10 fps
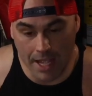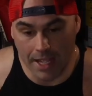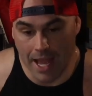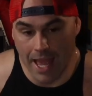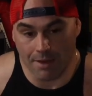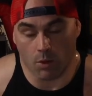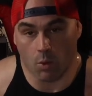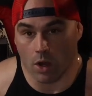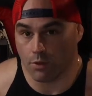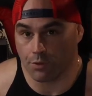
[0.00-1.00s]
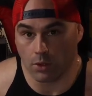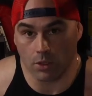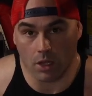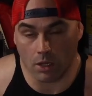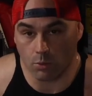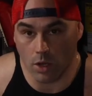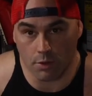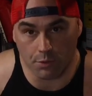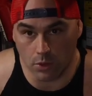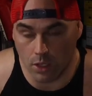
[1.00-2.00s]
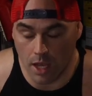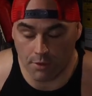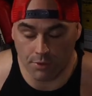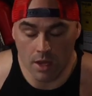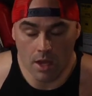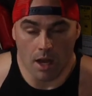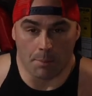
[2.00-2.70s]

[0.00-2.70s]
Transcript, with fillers: I have a wonderful a wonderful life